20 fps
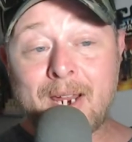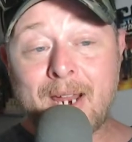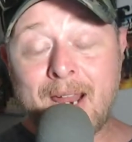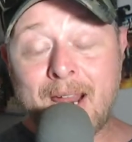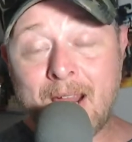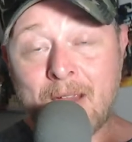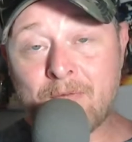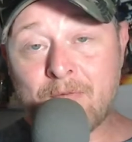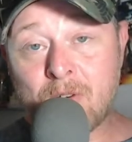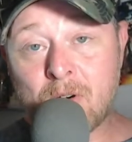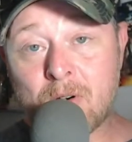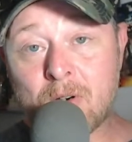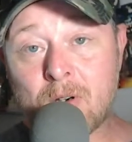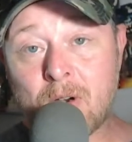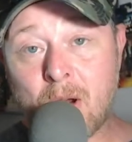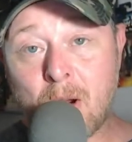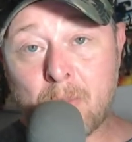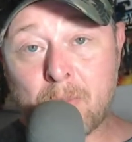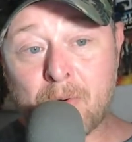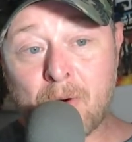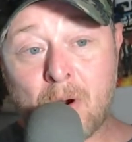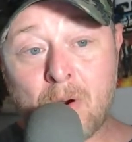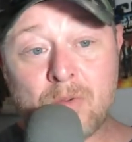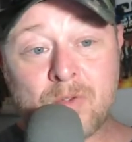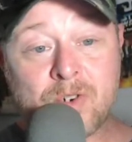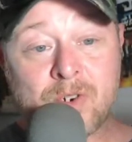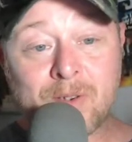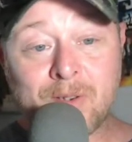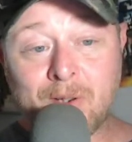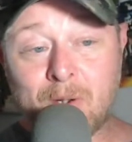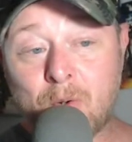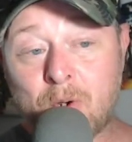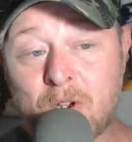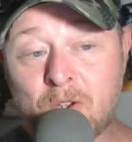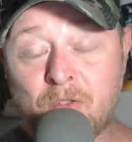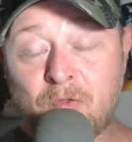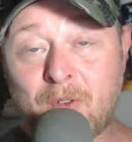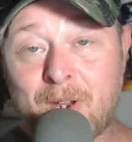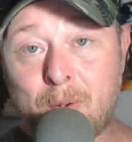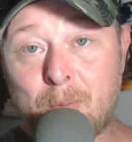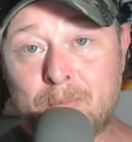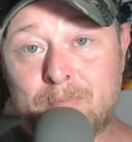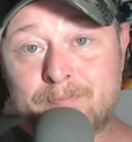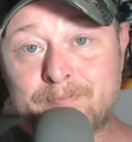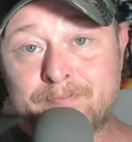ever approached Lucasfilm.